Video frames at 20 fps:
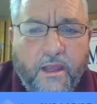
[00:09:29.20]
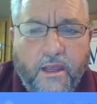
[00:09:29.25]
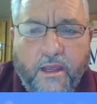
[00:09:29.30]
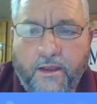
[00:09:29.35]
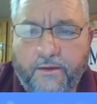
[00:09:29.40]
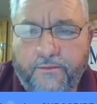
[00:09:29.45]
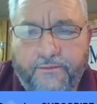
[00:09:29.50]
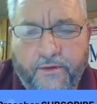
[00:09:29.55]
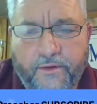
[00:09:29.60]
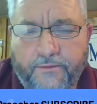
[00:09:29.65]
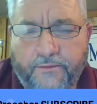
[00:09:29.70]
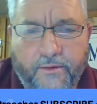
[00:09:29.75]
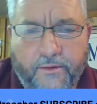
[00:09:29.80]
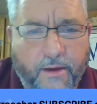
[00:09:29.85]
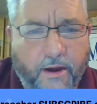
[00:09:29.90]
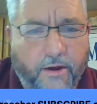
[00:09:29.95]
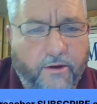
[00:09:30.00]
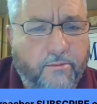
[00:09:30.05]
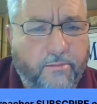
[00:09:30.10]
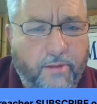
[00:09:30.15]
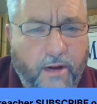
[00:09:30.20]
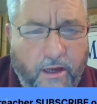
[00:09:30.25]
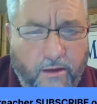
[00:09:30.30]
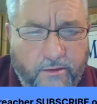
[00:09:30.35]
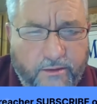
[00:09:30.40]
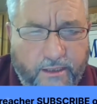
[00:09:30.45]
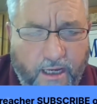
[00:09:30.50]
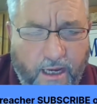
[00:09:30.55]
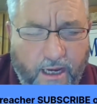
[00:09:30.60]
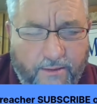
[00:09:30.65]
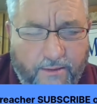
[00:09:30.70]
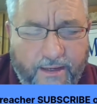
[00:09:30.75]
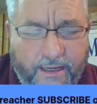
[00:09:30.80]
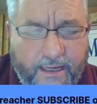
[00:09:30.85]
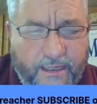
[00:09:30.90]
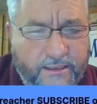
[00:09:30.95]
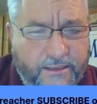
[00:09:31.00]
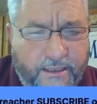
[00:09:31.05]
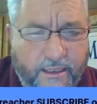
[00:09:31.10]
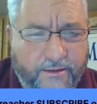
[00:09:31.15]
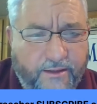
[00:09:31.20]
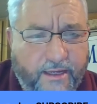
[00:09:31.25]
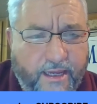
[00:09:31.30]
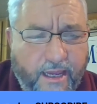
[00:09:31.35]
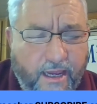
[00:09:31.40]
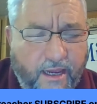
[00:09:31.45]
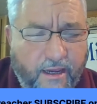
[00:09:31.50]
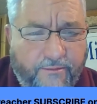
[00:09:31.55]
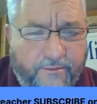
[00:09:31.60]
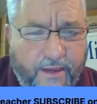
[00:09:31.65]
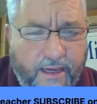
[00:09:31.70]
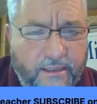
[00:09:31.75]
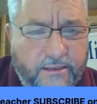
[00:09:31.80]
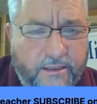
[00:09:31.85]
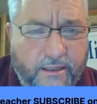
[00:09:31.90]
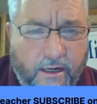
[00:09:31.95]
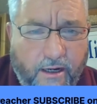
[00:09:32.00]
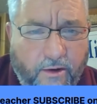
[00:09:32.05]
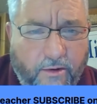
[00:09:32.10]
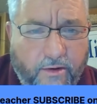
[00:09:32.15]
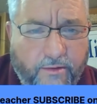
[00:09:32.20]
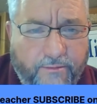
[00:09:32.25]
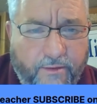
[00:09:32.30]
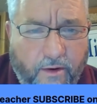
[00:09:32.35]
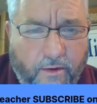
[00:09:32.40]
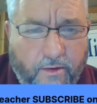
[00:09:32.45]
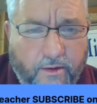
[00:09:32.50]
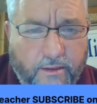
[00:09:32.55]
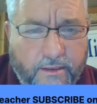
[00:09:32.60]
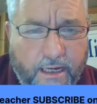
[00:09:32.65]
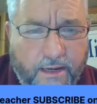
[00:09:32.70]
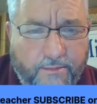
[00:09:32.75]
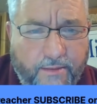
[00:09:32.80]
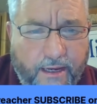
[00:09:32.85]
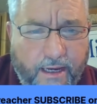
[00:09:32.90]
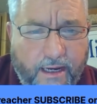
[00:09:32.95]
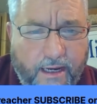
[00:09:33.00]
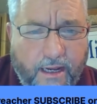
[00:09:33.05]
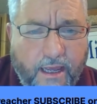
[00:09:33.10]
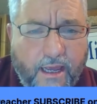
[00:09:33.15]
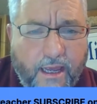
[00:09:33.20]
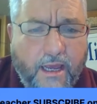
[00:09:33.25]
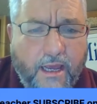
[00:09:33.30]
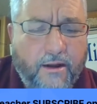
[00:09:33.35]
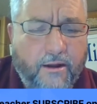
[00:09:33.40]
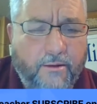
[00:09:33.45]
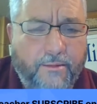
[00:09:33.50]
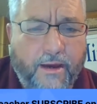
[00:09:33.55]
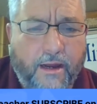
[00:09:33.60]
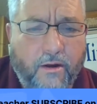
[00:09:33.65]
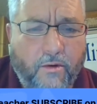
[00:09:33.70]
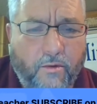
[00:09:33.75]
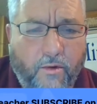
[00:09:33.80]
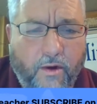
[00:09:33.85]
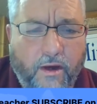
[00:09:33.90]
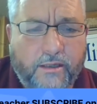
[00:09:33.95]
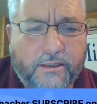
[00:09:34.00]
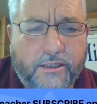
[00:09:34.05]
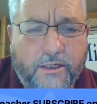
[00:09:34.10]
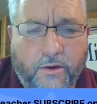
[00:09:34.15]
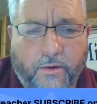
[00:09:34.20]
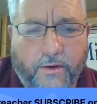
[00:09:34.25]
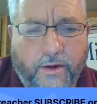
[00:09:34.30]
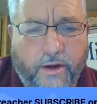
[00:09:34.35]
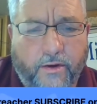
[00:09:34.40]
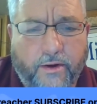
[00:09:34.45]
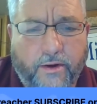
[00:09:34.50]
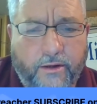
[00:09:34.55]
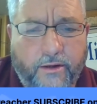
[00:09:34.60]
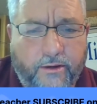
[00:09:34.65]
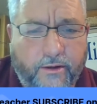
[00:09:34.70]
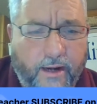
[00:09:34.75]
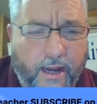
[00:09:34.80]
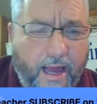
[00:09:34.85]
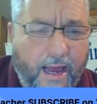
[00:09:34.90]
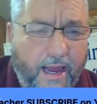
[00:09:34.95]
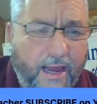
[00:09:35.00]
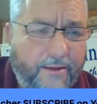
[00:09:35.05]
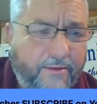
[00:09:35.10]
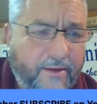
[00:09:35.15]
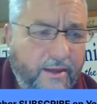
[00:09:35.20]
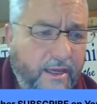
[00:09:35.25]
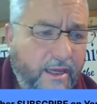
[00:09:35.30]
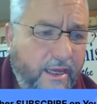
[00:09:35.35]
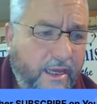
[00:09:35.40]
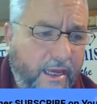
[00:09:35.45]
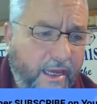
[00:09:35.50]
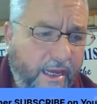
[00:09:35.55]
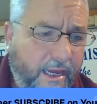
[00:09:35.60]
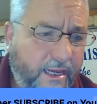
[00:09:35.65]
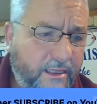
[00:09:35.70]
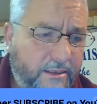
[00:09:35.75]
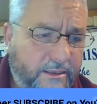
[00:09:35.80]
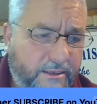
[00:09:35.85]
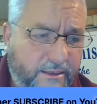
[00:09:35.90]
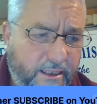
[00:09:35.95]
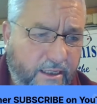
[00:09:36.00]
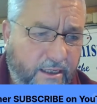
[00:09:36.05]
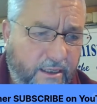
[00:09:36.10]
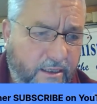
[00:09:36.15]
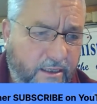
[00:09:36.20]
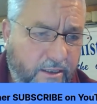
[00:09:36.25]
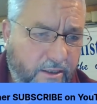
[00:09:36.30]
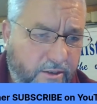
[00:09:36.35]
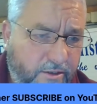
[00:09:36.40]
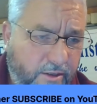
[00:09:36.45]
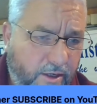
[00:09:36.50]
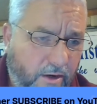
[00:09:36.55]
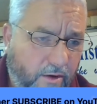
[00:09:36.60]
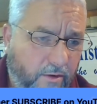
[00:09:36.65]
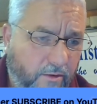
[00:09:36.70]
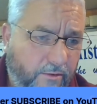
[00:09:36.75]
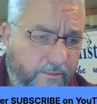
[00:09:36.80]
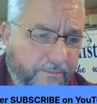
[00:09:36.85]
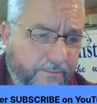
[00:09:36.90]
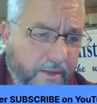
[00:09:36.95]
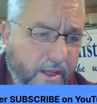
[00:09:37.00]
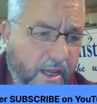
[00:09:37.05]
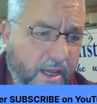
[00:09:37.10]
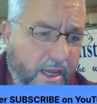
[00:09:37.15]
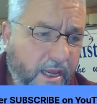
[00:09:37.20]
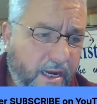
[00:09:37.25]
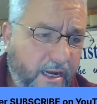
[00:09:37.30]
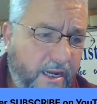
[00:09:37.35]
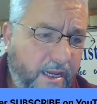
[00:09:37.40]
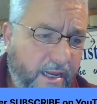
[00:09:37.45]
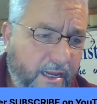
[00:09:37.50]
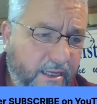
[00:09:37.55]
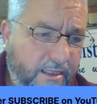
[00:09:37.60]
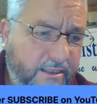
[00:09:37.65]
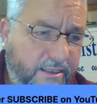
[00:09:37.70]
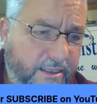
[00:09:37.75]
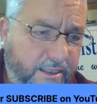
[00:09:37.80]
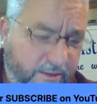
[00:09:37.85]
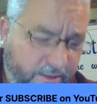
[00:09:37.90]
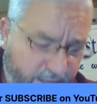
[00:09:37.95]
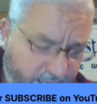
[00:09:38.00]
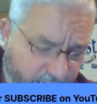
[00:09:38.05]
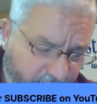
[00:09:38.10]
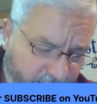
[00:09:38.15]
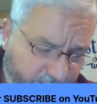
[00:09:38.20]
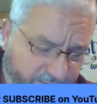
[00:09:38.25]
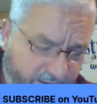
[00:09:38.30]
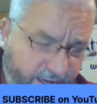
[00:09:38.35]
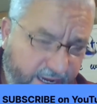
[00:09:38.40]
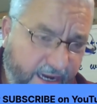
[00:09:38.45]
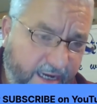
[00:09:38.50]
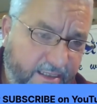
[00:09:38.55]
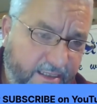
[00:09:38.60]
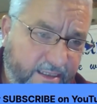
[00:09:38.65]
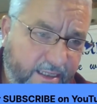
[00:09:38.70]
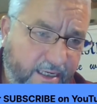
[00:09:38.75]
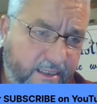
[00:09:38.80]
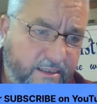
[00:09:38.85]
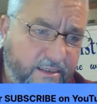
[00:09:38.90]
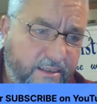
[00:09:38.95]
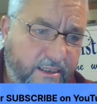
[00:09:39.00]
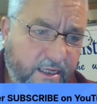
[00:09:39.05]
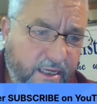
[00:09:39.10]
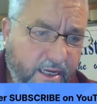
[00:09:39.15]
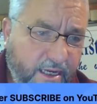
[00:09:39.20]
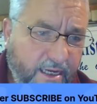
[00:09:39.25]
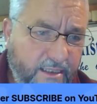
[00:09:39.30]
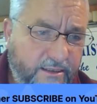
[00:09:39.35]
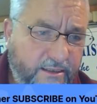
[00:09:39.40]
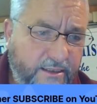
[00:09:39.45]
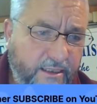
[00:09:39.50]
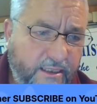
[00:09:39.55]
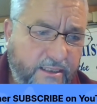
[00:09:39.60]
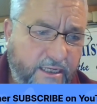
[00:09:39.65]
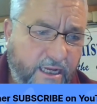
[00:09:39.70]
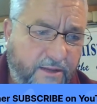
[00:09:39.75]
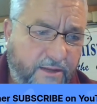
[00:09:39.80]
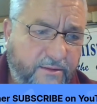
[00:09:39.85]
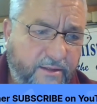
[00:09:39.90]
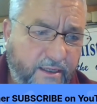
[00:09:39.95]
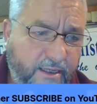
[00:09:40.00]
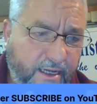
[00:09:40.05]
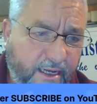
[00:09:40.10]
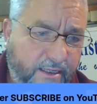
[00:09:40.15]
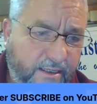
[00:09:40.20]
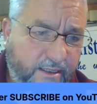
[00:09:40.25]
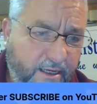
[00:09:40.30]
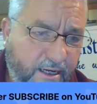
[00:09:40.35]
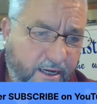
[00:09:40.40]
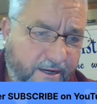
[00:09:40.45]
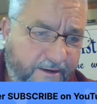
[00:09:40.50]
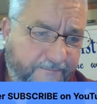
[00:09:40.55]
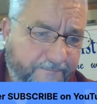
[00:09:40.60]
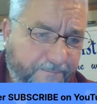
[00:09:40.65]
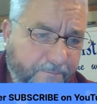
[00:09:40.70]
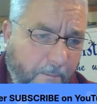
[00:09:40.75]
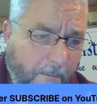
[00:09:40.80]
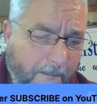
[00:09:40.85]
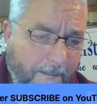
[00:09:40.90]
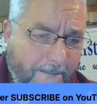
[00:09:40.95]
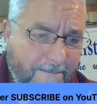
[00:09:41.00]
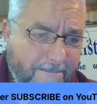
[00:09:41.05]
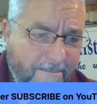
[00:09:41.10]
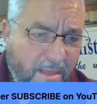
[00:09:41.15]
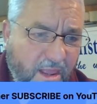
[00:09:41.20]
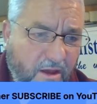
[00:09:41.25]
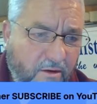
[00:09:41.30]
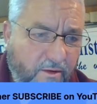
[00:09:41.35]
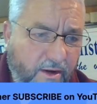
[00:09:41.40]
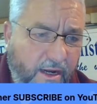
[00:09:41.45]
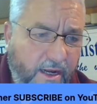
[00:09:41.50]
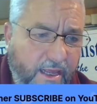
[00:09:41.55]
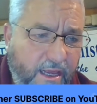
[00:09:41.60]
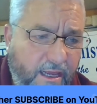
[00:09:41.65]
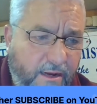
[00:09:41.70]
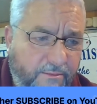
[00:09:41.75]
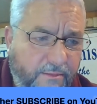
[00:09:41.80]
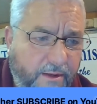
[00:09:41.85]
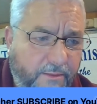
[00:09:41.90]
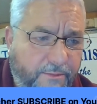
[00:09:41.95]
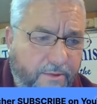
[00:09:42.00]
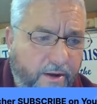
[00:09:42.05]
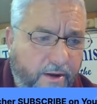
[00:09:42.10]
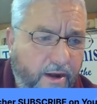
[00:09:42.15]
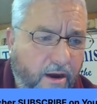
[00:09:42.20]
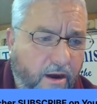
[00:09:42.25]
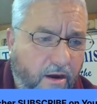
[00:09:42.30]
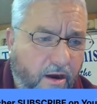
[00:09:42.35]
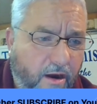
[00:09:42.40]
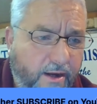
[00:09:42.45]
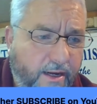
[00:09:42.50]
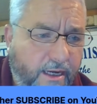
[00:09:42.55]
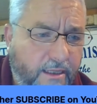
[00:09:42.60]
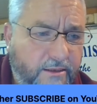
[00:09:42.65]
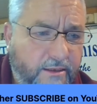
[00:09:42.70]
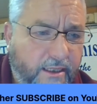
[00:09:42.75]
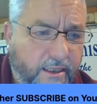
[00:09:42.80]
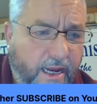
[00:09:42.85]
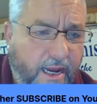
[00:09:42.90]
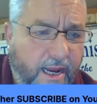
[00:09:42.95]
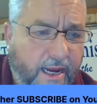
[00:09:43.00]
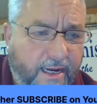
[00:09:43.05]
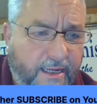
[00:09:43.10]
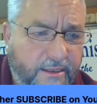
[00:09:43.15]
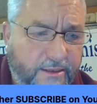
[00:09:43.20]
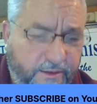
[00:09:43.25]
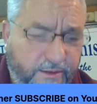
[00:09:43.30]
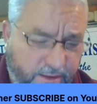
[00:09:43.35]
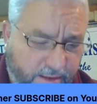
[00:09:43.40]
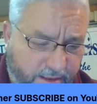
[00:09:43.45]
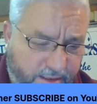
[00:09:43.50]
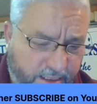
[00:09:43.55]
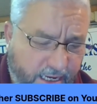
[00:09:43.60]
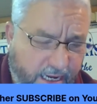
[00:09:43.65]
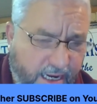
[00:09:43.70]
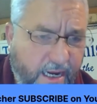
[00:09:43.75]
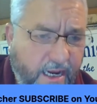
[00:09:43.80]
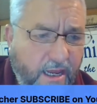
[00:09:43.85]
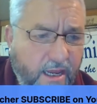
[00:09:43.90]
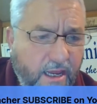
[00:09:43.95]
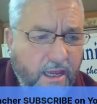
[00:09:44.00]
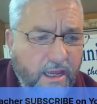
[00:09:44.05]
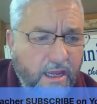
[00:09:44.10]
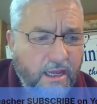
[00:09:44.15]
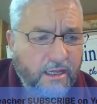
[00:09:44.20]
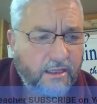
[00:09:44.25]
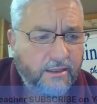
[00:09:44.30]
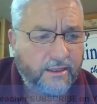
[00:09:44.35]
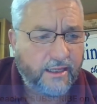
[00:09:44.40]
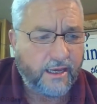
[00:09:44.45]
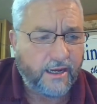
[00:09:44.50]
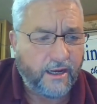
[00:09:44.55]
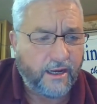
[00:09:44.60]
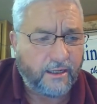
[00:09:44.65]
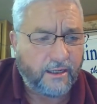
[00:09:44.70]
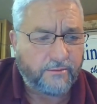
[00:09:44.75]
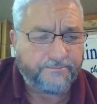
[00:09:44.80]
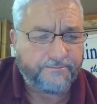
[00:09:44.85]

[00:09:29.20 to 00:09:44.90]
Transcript: if if your motor blows up, he's still the King of Kings and the Lord of Lords. Amen. No matter what's going on in your life, he is still in control and he is still King of Kings. And it's it's just something that uh, really hit me pretty hard yesterday, I guess you could say, that uh